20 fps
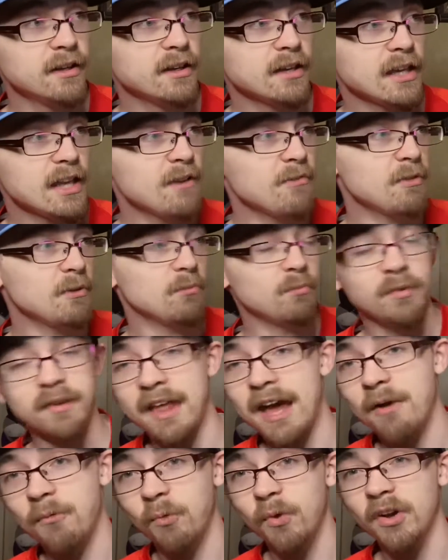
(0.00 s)
even with
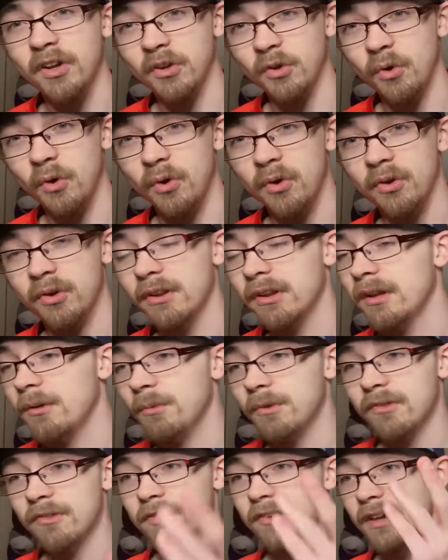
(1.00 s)
that one goal. It
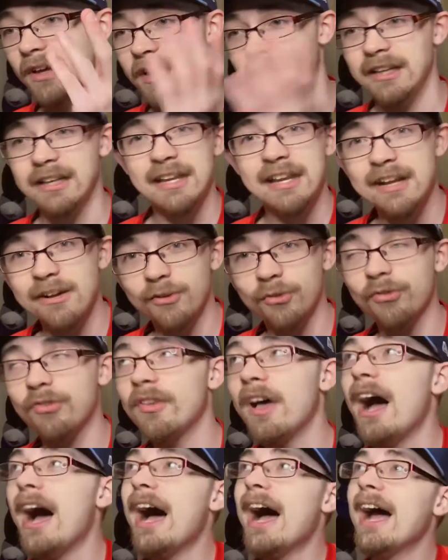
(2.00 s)
was near
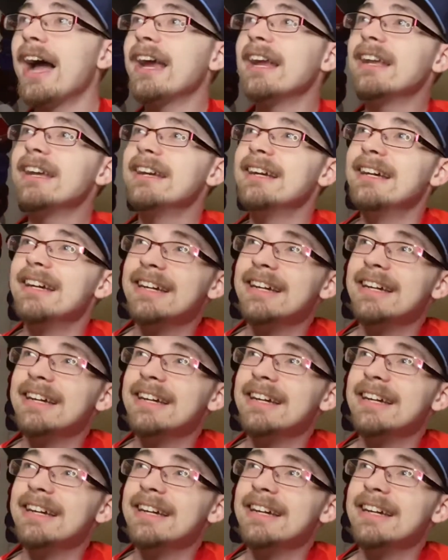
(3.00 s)
side.